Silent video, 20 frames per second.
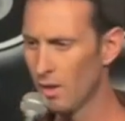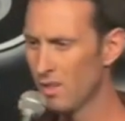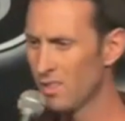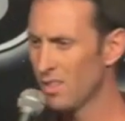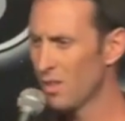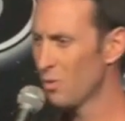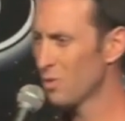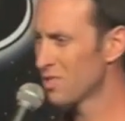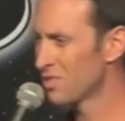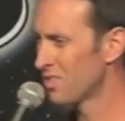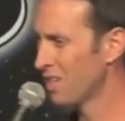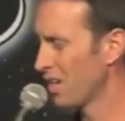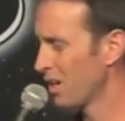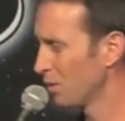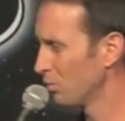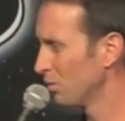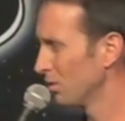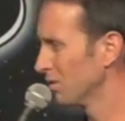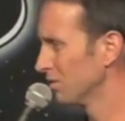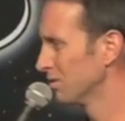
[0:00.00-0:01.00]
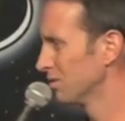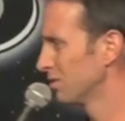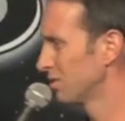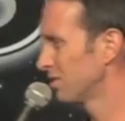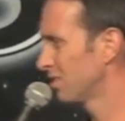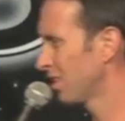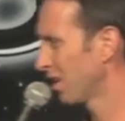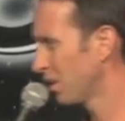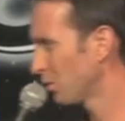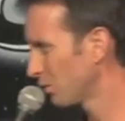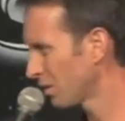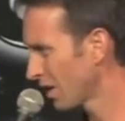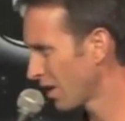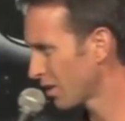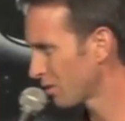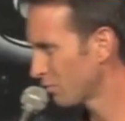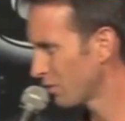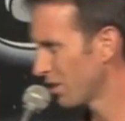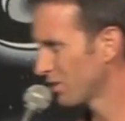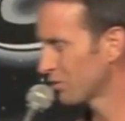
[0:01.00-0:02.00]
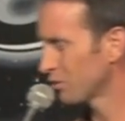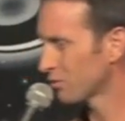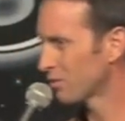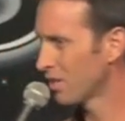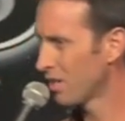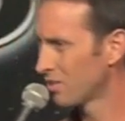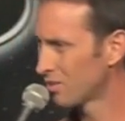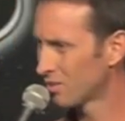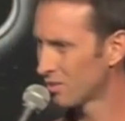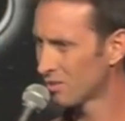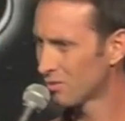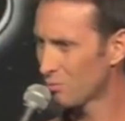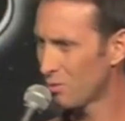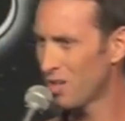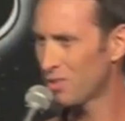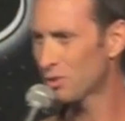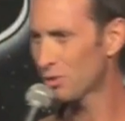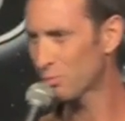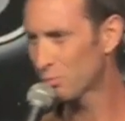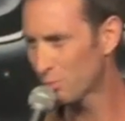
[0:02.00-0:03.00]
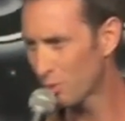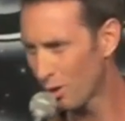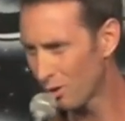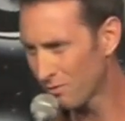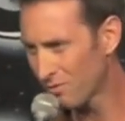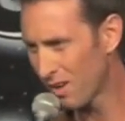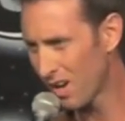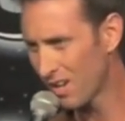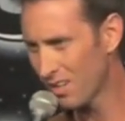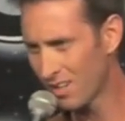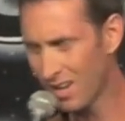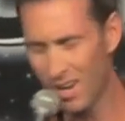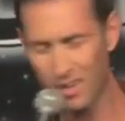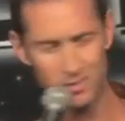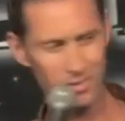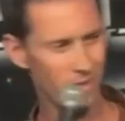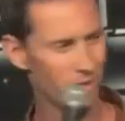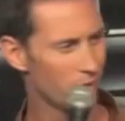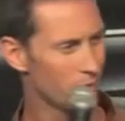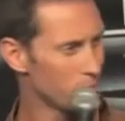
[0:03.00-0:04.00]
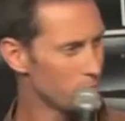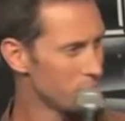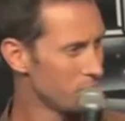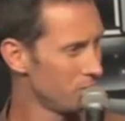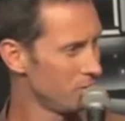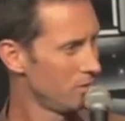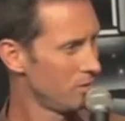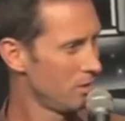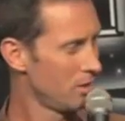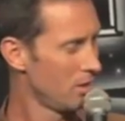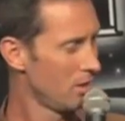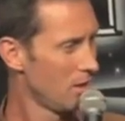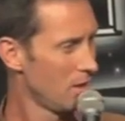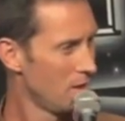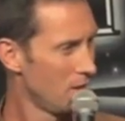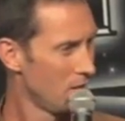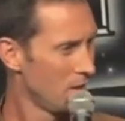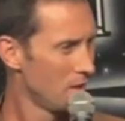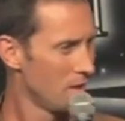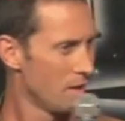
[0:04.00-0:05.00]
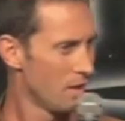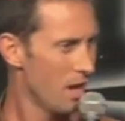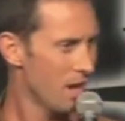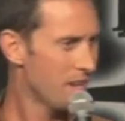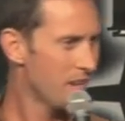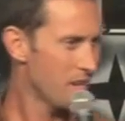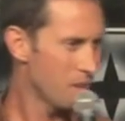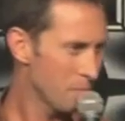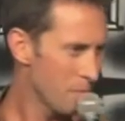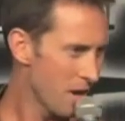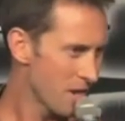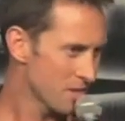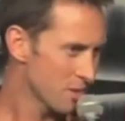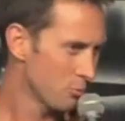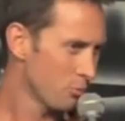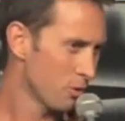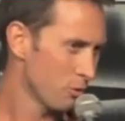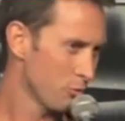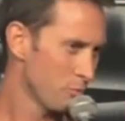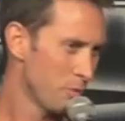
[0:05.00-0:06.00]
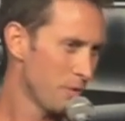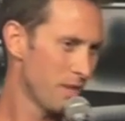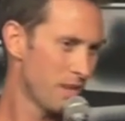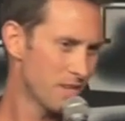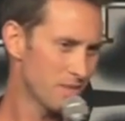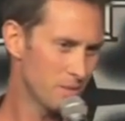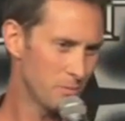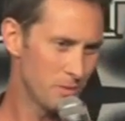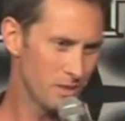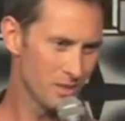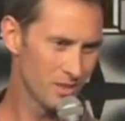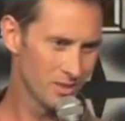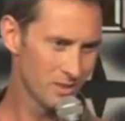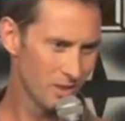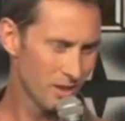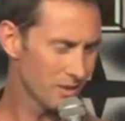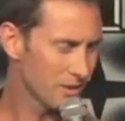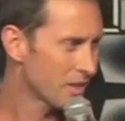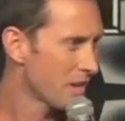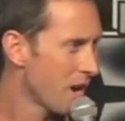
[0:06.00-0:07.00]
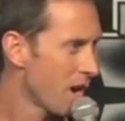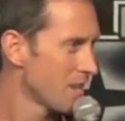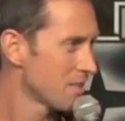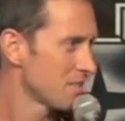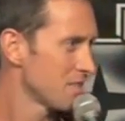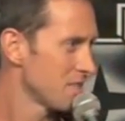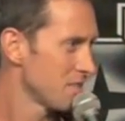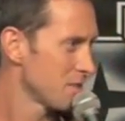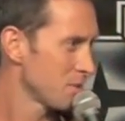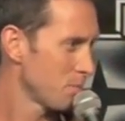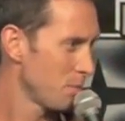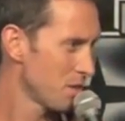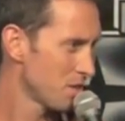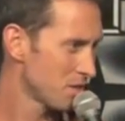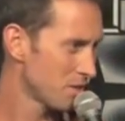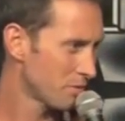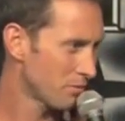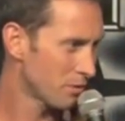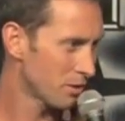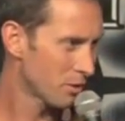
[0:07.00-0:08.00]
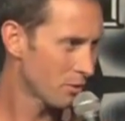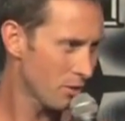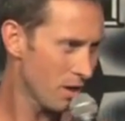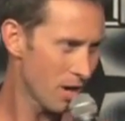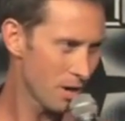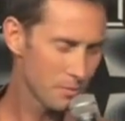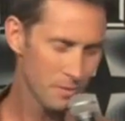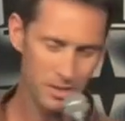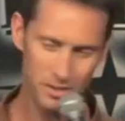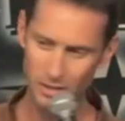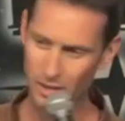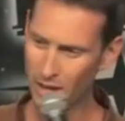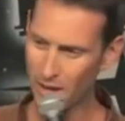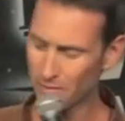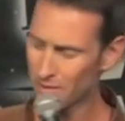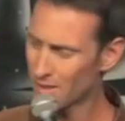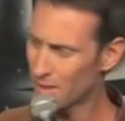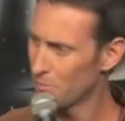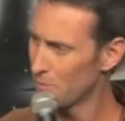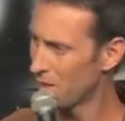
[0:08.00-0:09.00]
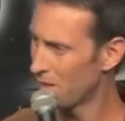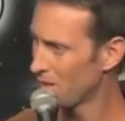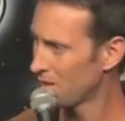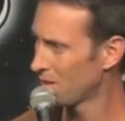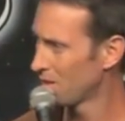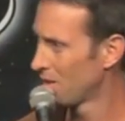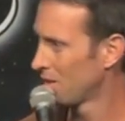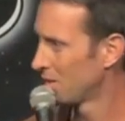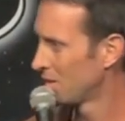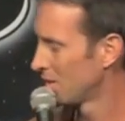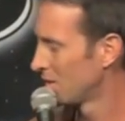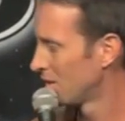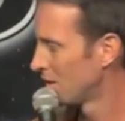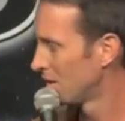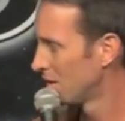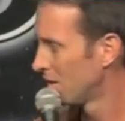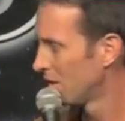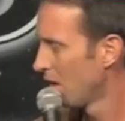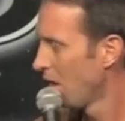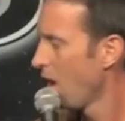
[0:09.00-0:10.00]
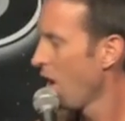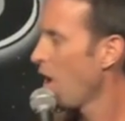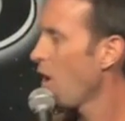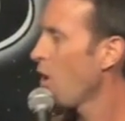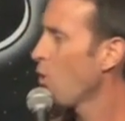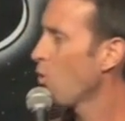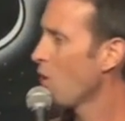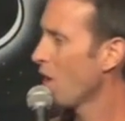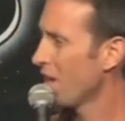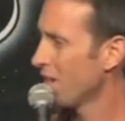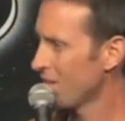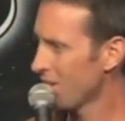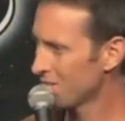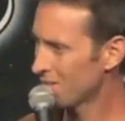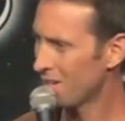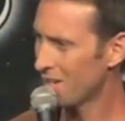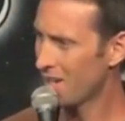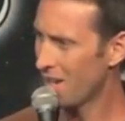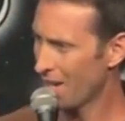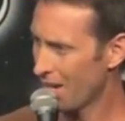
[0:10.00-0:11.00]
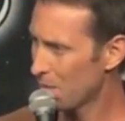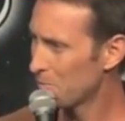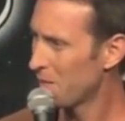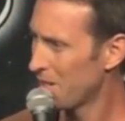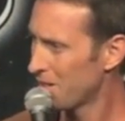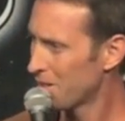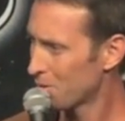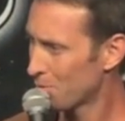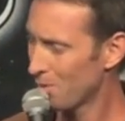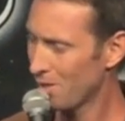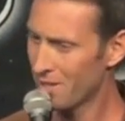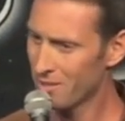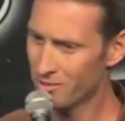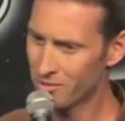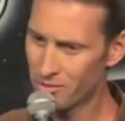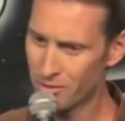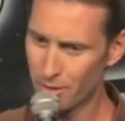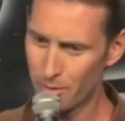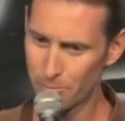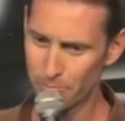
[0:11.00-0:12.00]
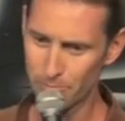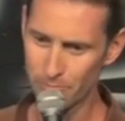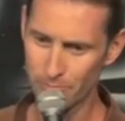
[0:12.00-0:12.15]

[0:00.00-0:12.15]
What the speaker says: No, it's terrible. It's terrible. A lot of racial tension, racial profiling. How terrible. I can't imagine what it would be like to be under constant suspicion for a crime that you haven't committed. Oh, wait. Yes, I can. I've been in a relationship.